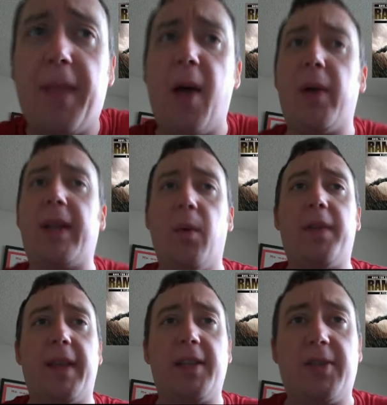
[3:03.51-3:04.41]
I want to get
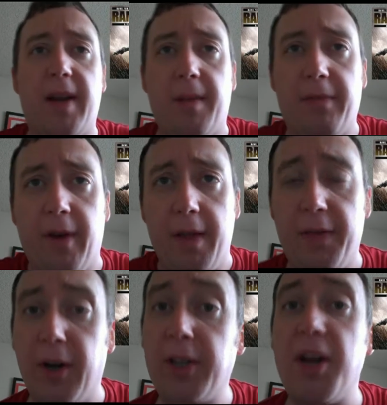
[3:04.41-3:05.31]
one thing straight up front.
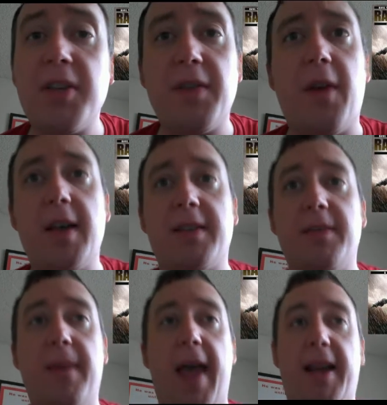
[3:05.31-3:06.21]
There are tons of
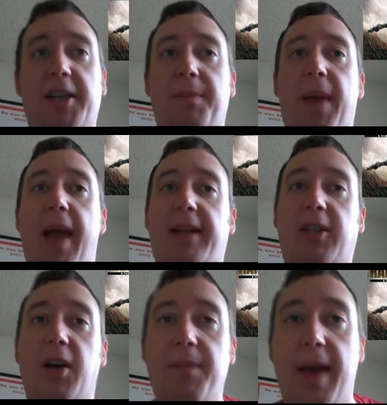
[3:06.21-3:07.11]
awesome,
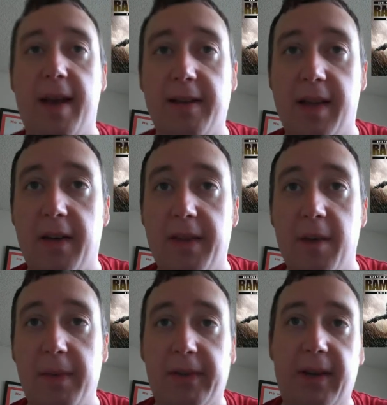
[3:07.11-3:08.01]
action-packed gun battles out
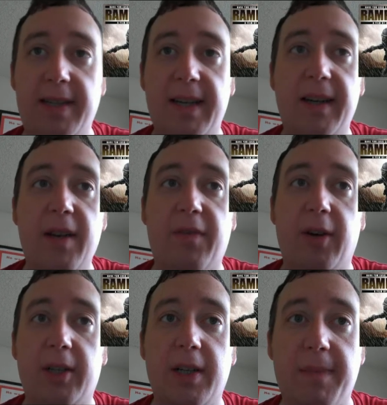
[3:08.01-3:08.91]
there, but the criteria
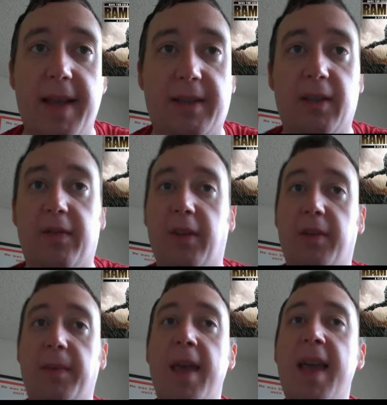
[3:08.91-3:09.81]
for a good massacre
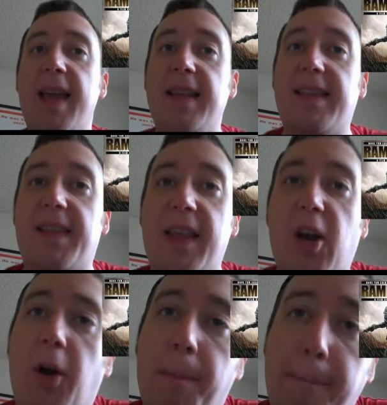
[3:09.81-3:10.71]
film is that they
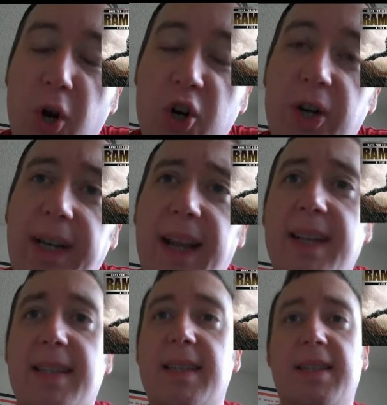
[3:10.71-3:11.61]
are murdering
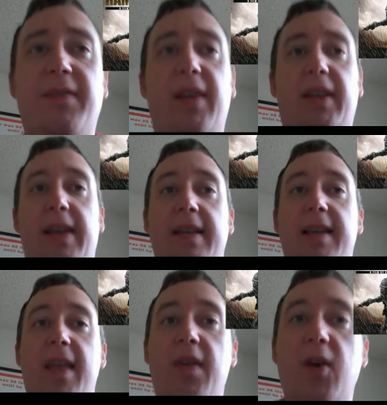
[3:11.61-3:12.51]
innocent civilians
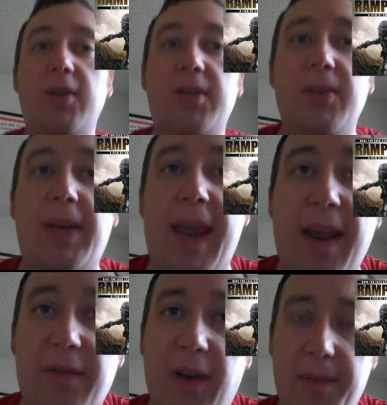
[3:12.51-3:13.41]
and those who
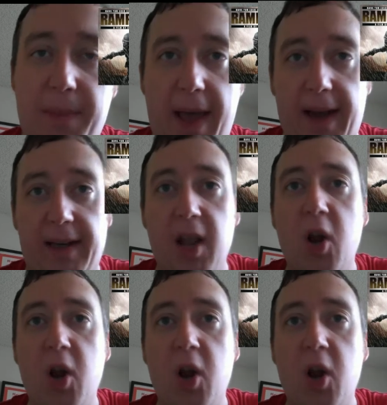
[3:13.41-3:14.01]
can't fight back.